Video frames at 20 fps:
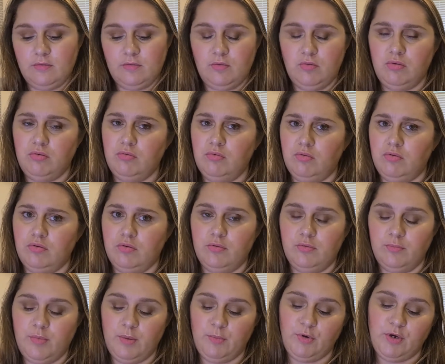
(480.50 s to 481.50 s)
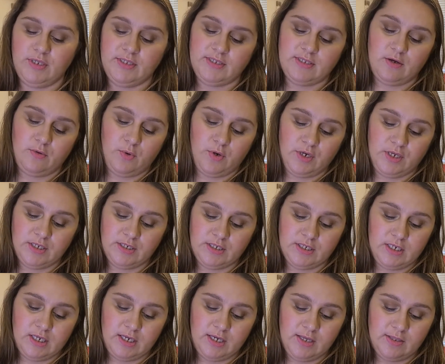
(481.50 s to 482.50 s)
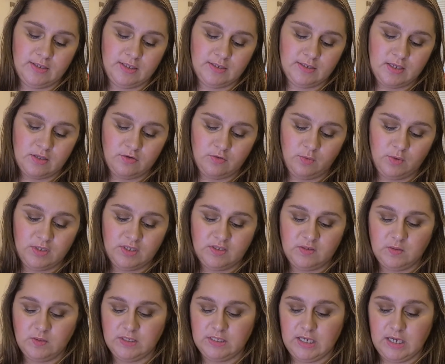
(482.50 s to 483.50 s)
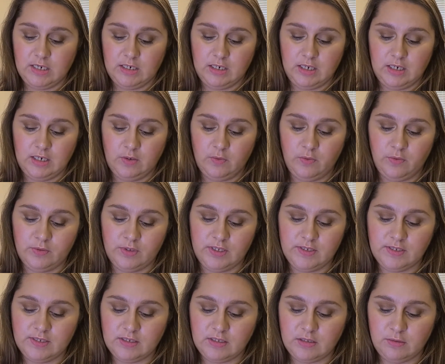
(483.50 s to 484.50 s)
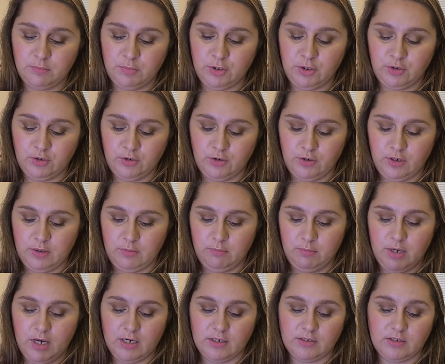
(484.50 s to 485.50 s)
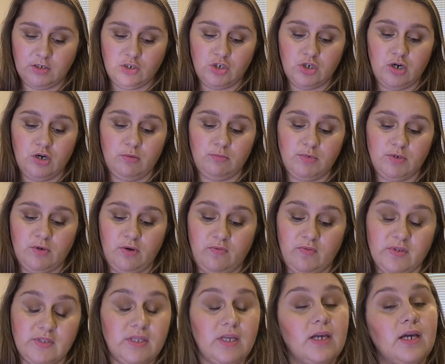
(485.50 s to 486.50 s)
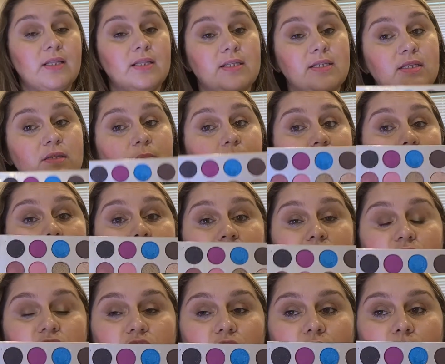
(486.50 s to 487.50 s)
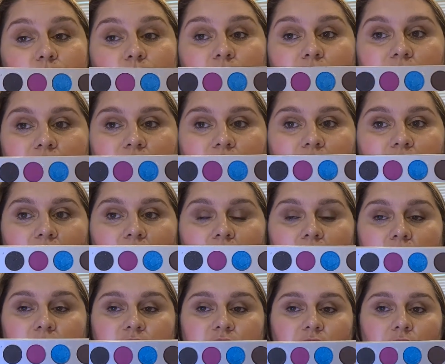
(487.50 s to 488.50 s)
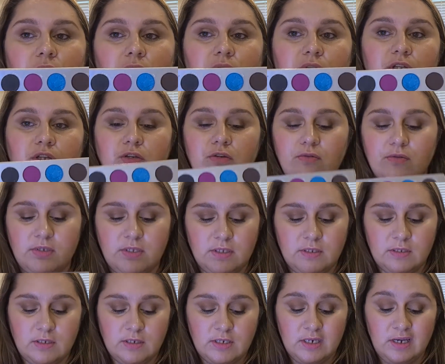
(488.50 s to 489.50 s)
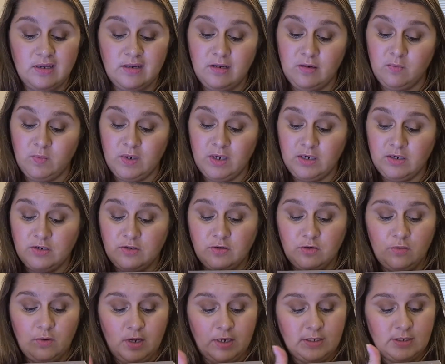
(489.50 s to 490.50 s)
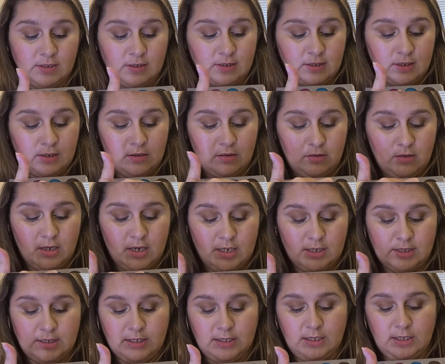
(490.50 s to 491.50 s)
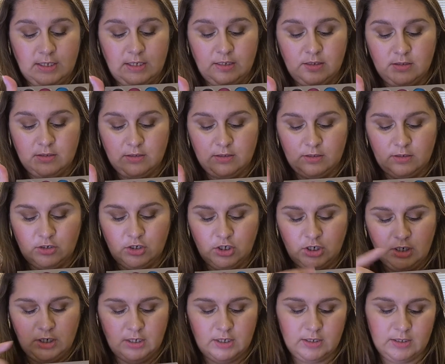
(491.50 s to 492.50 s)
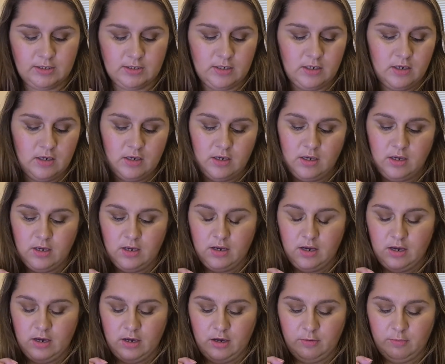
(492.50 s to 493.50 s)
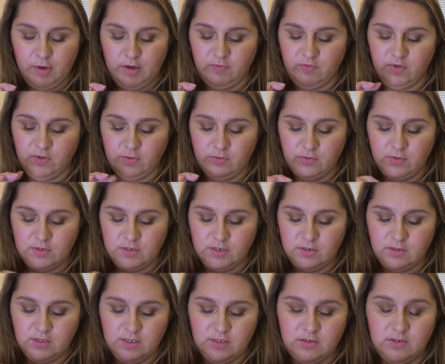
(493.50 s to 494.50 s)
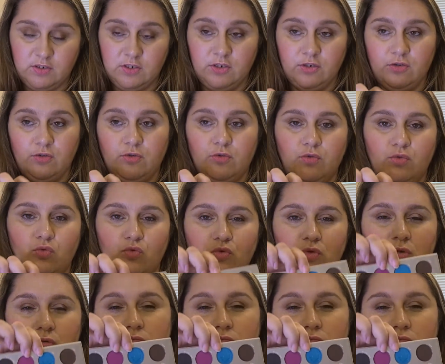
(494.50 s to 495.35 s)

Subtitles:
Whew, my brain's not working today. And this other one, this one's kind of getting old. This is the Pure and BoxyCharm. So obviously I got this in BoxyCharm. I don't use this a ton, and when I do, I stick a lot to these shades. I've used these two